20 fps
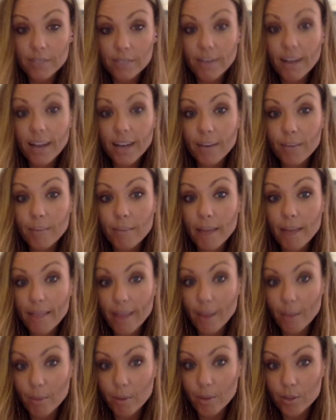if I'd have met
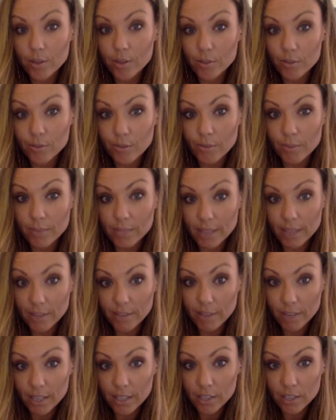that person from
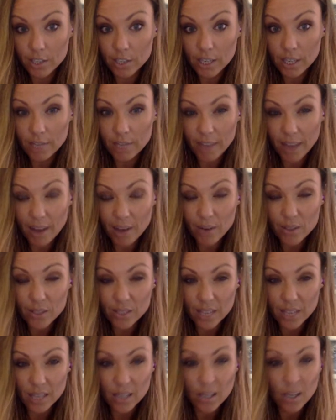self energy, and if I would have
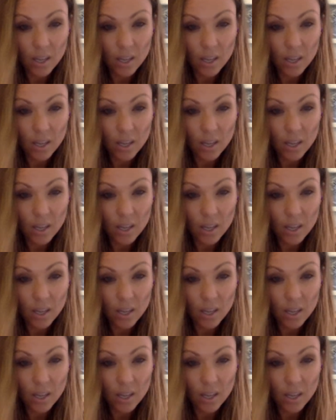said,